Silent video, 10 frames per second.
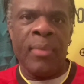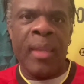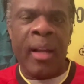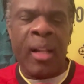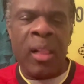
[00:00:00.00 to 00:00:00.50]

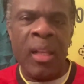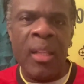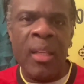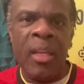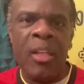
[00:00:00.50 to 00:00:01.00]
There
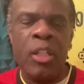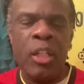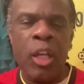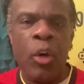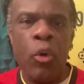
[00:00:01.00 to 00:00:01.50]
clearly is
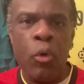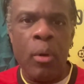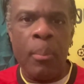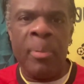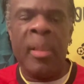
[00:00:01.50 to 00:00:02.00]
no
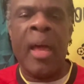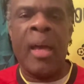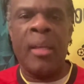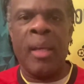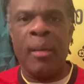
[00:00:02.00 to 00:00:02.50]

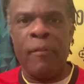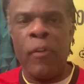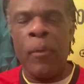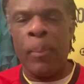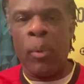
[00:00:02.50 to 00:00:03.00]
plan in
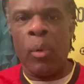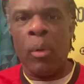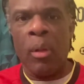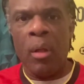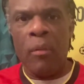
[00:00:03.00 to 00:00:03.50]

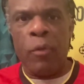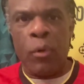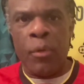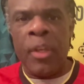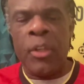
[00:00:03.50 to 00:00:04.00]
football
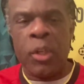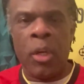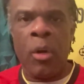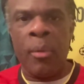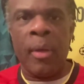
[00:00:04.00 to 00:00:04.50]
for this
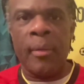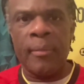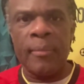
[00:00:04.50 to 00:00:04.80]
owner.